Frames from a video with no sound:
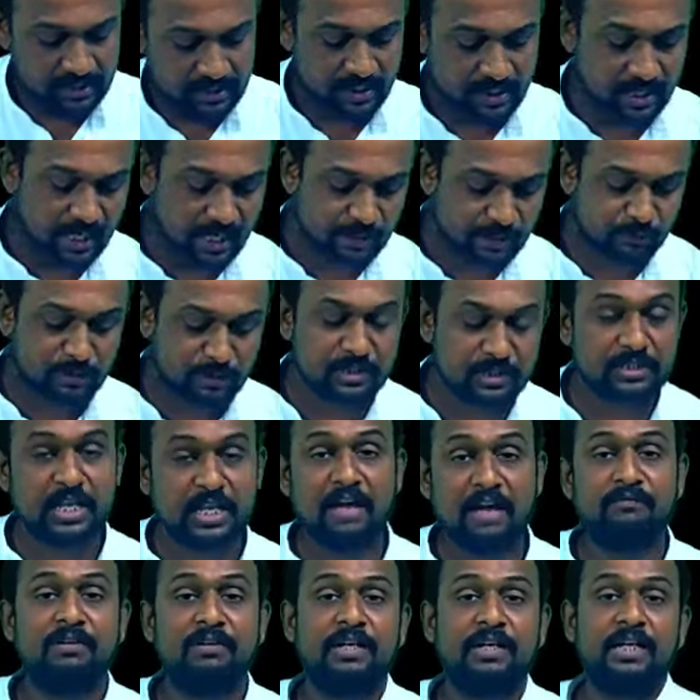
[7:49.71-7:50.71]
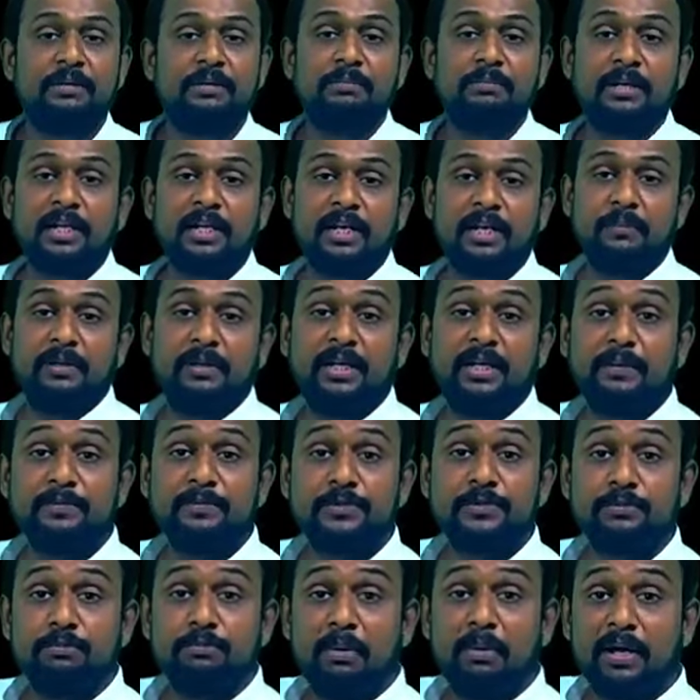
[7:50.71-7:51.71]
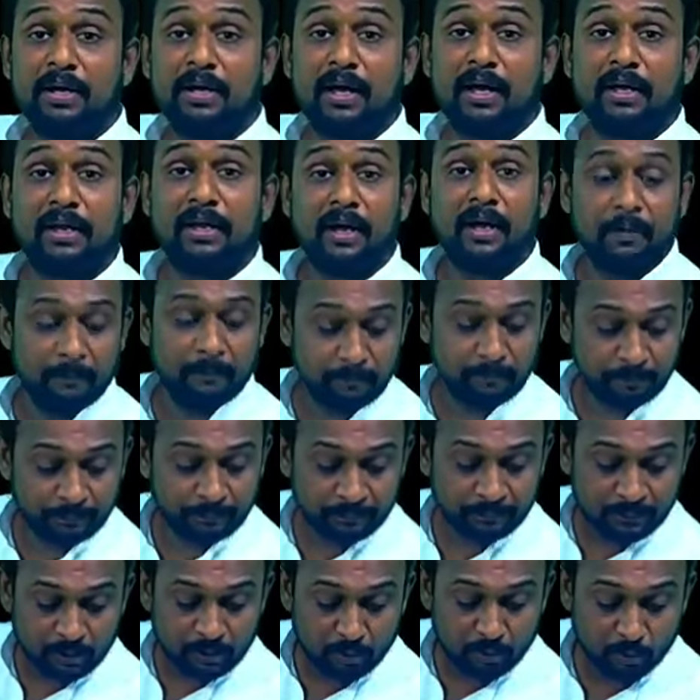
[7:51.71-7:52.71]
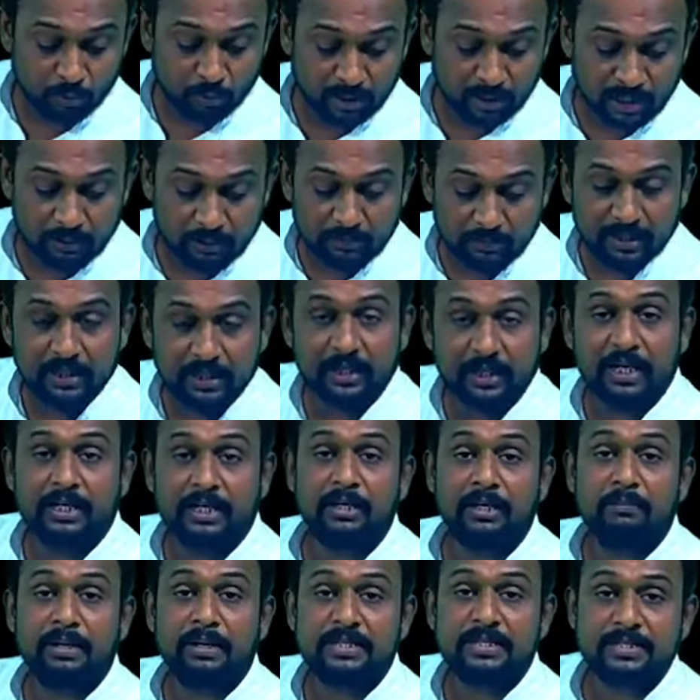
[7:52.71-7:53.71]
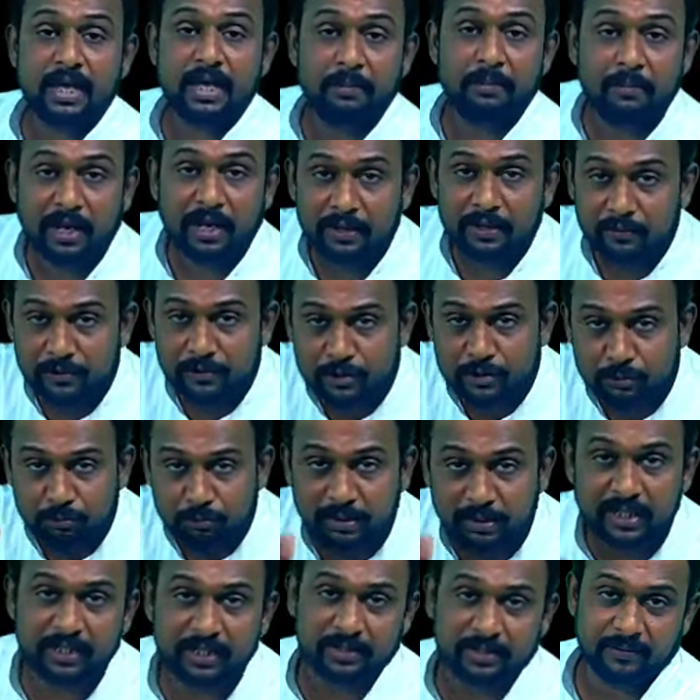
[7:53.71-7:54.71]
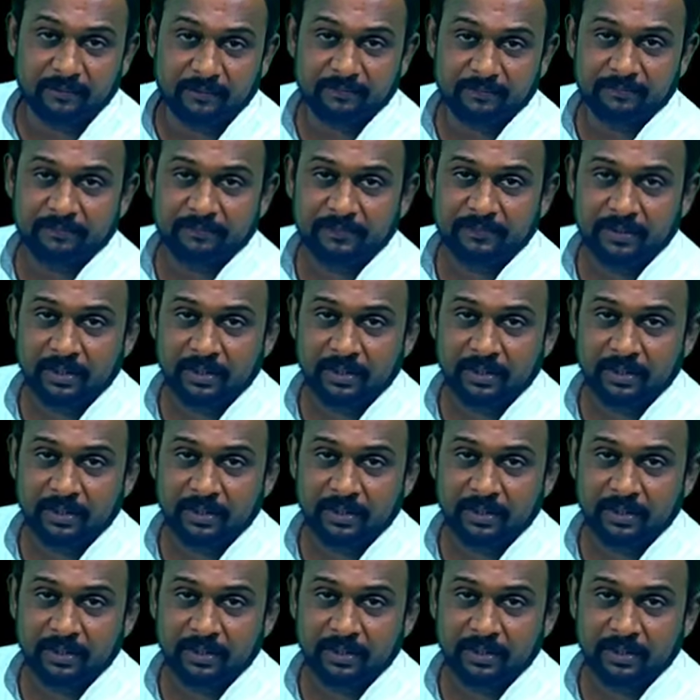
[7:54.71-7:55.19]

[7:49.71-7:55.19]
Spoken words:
See, last one, Sam will eat banana becomes banana will be eaten by Sam. I used be here.